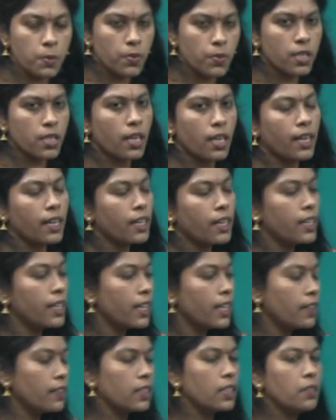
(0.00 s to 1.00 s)
which are
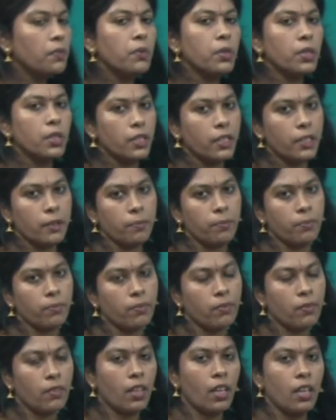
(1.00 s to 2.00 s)
occurring in the world.
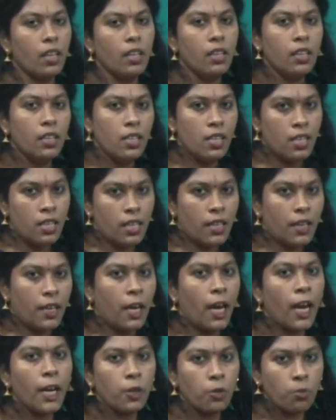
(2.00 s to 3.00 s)

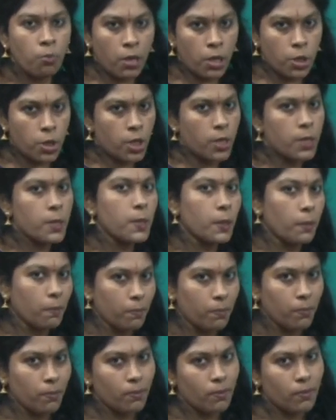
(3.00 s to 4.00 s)
Can you mention some?
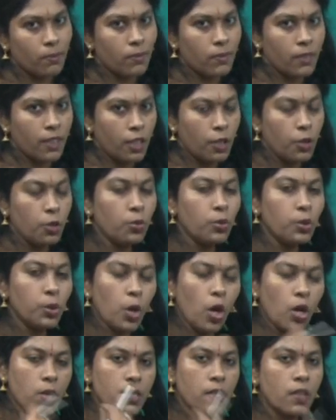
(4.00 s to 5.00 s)
You
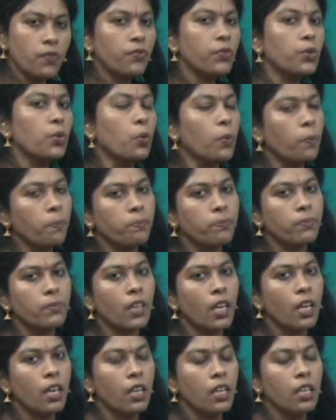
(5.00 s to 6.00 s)
yourself know.
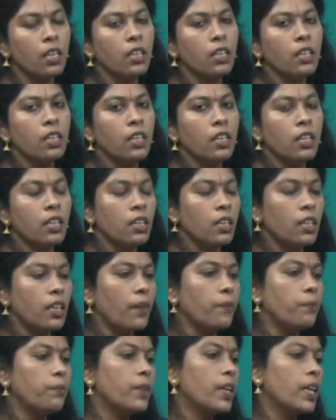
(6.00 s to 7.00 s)

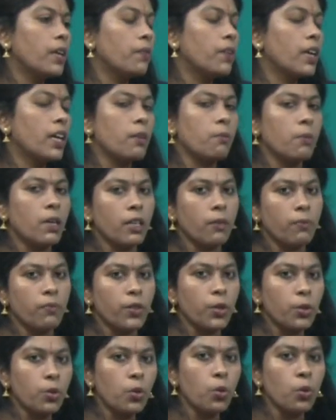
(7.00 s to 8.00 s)
Everywhere, madam,
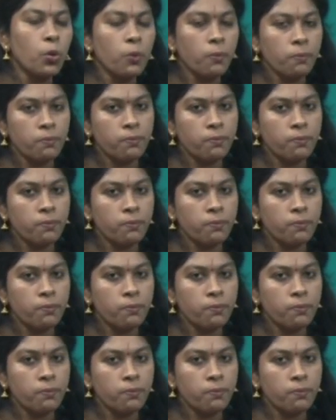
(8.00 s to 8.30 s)
we go,